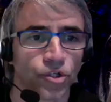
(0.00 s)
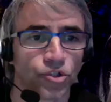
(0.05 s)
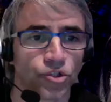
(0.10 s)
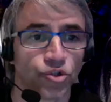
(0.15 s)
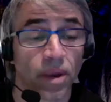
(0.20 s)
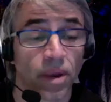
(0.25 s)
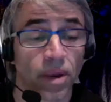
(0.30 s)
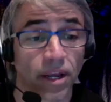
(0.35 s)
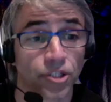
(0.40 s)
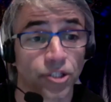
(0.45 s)

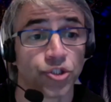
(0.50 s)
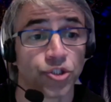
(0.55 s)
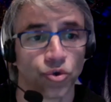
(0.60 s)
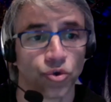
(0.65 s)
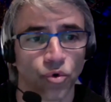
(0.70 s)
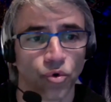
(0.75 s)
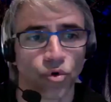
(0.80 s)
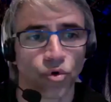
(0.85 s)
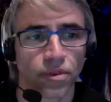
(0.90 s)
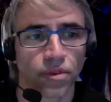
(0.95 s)
make
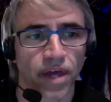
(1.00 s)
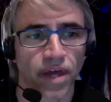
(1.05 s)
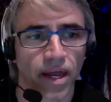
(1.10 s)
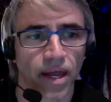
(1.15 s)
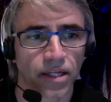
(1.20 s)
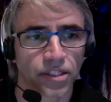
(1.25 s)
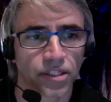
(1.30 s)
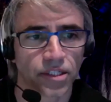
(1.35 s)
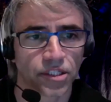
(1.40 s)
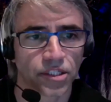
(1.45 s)
sure
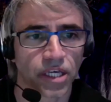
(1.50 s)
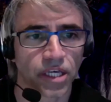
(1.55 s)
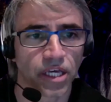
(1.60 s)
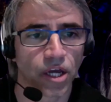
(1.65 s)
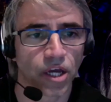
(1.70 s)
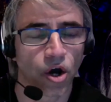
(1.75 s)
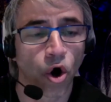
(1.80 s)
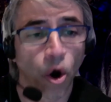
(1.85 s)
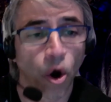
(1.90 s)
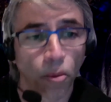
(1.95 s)
that the
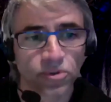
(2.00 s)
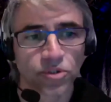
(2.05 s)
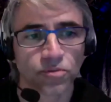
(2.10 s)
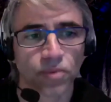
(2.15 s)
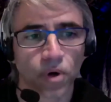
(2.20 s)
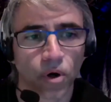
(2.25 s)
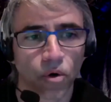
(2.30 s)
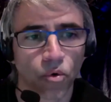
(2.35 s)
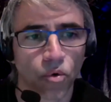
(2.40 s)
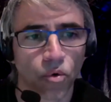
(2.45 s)

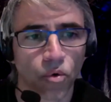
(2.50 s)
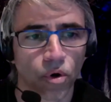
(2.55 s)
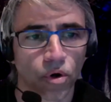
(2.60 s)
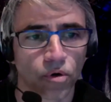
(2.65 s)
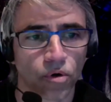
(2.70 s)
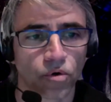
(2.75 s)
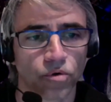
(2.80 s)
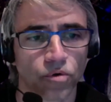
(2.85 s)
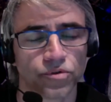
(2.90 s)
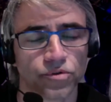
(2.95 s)
optimal
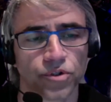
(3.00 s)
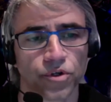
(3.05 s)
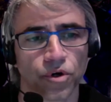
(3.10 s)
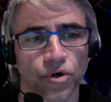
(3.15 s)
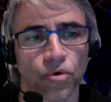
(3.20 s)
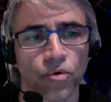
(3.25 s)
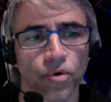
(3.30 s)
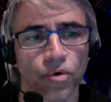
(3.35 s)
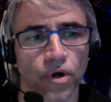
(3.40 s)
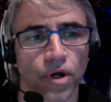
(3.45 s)

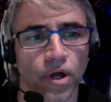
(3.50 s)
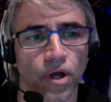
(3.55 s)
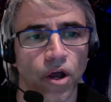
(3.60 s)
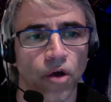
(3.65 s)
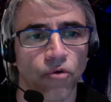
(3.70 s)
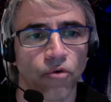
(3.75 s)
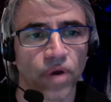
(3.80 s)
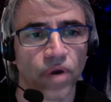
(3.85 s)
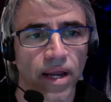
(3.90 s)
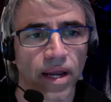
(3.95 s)
control
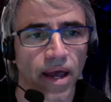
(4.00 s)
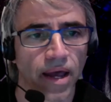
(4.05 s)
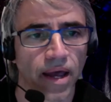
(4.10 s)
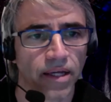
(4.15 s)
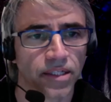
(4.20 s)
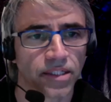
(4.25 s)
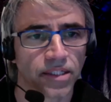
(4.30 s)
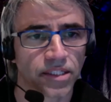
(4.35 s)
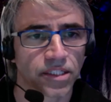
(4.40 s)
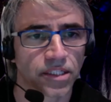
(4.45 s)
really
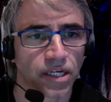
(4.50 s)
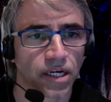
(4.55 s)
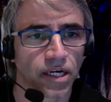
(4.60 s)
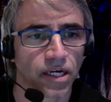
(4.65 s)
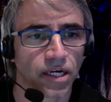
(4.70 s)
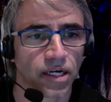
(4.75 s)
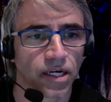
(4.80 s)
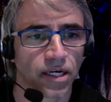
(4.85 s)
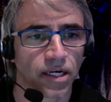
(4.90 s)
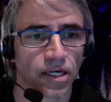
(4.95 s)
has
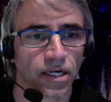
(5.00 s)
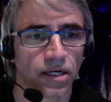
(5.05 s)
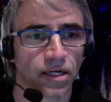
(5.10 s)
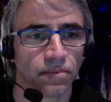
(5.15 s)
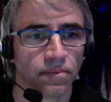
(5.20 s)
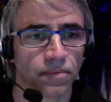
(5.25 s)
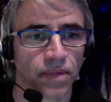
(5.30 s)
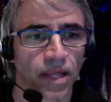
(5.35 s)
a